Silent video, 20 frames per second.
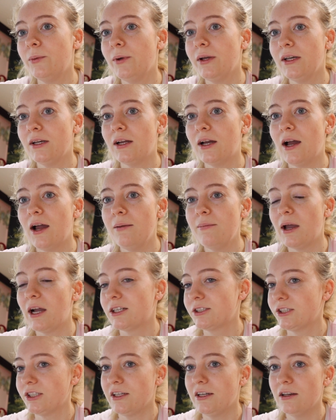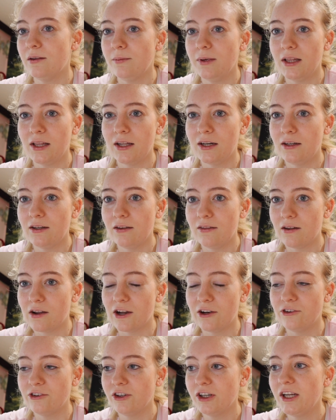when I'm actually going to be let into the
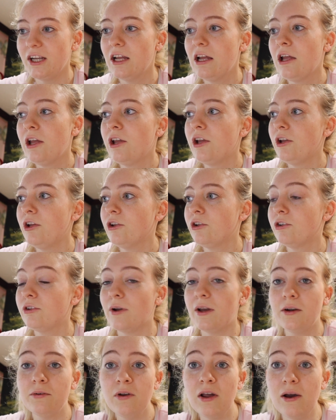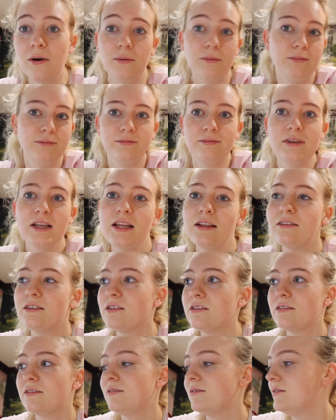country, so I don't know.
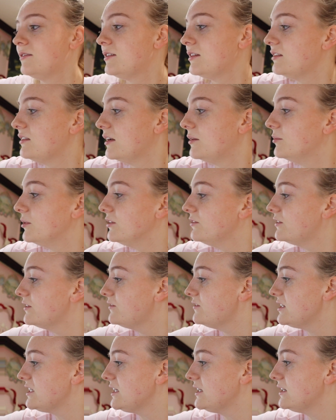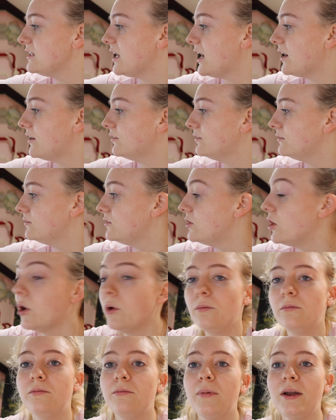It's December 15th now.
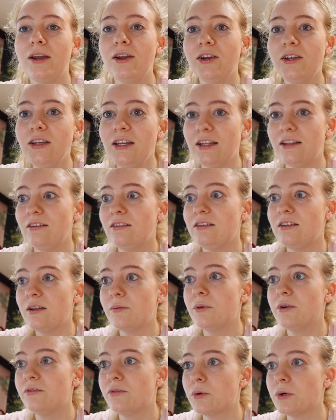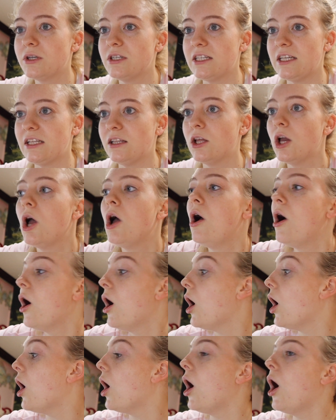No, my goodness, December 14th.
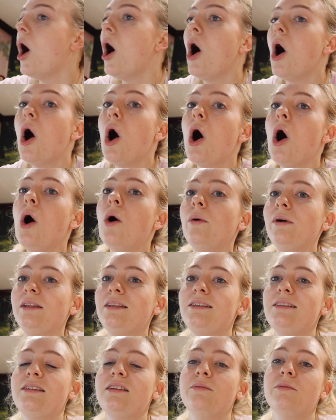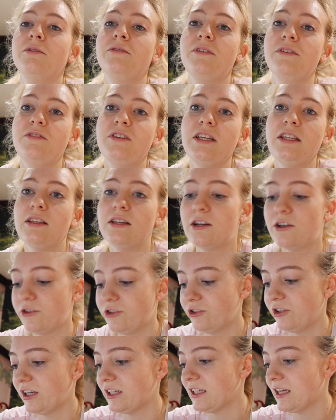Oh, it's December 15th in
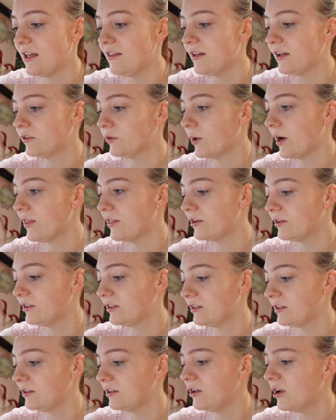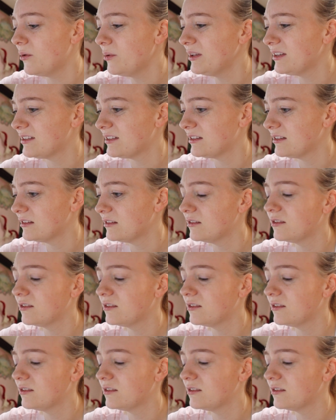Australia. That's why there's, no, it's,